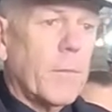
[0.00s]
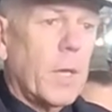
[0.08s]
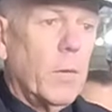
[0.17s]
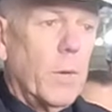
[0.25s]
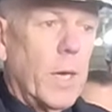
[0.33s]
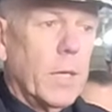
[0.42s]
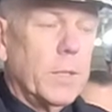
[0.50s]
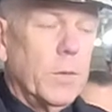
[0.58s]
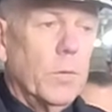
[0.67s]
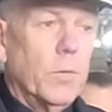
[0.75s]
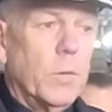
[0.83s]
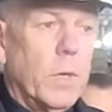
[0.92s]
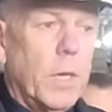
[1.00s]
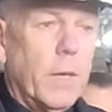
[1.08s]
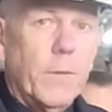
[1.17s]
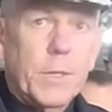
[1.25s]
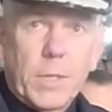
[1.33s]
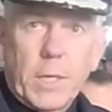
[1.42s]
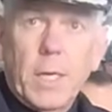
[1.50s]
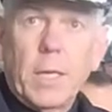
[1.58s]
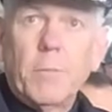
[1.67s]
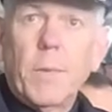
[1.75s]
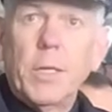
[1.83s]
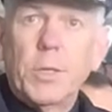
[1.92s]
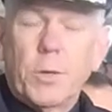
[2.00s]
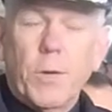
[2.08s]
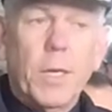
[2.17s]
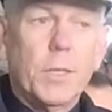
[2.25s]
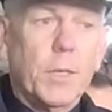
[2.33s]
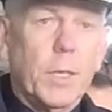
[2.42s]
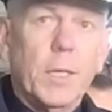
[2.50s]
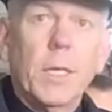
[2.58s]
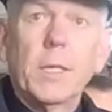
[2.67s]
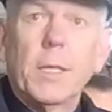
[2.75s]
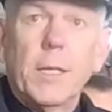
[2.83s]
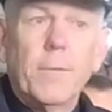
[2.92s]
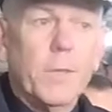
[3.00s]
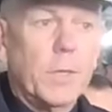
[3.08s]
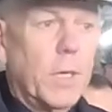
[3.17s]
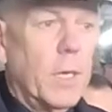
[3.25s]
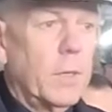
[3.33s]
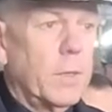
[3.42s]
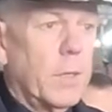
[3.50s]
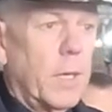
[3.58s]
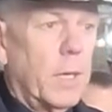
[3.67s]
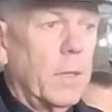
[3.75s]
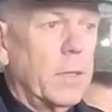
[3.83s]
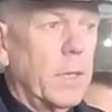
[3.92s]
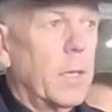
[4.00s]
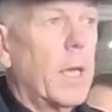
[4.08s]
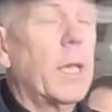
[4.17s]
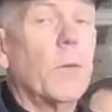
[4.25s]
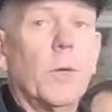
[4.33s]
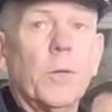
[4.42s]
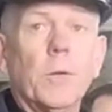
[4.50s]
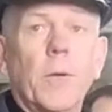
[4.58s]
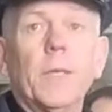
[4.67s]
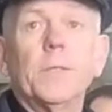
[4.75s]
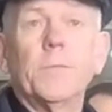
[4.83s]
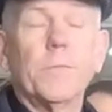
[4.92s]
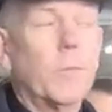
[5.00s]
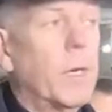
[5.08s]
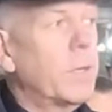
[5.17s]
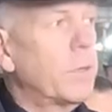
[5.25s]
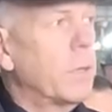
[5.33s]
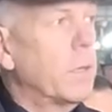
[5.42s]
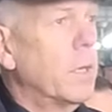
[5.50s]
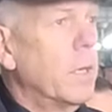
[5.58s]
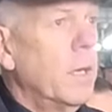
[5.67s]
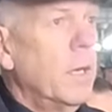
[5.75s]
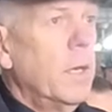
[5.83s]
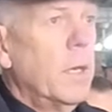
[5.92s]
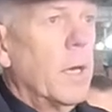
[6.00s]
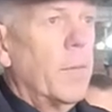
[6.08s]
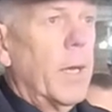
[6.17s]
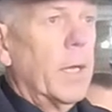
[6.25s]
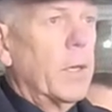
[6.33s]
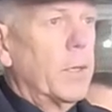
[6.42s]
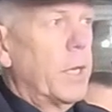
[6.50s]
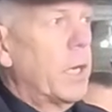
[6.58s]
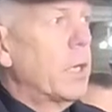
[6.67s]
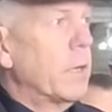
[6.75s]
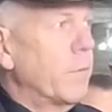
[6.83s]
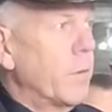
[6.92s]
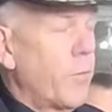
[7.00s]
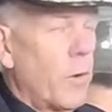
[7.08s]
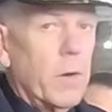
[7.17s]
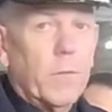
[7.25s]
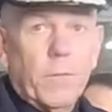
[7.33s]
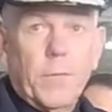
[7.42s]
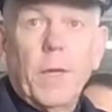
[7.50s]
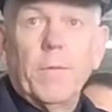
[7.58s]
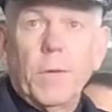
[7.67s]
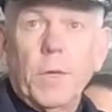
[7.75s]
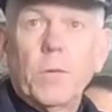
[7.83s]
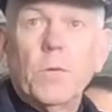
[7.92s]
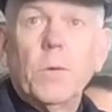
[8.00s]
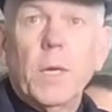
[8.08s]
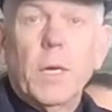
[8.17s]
We are still investigating. Major Crash are conducting the investigation, and anyone who has information about the identity of the driver of that vehicle,